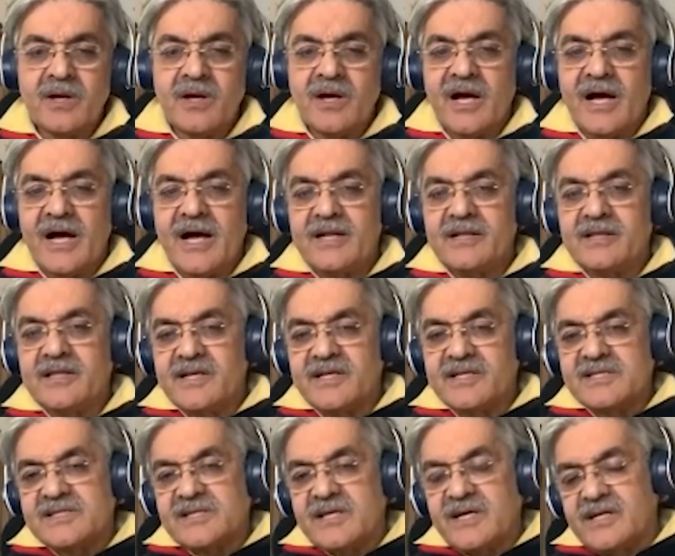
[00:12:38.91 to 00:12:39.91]
And there
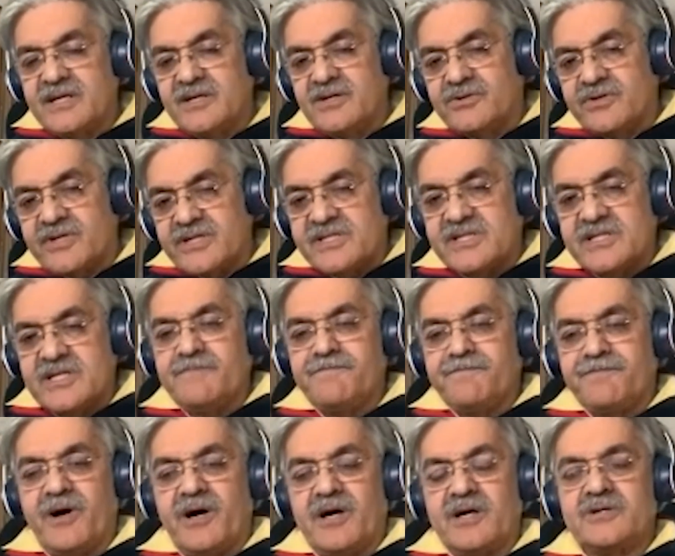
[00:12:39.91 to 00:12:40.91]
is an interesting
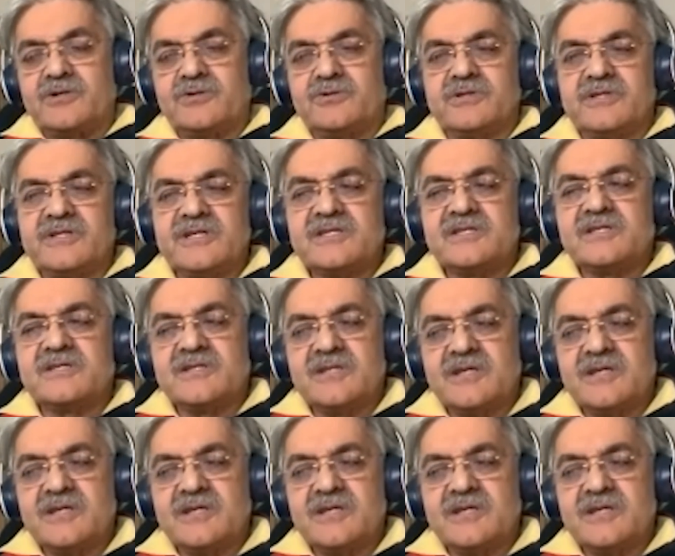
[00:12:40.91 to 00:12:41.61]
part to this,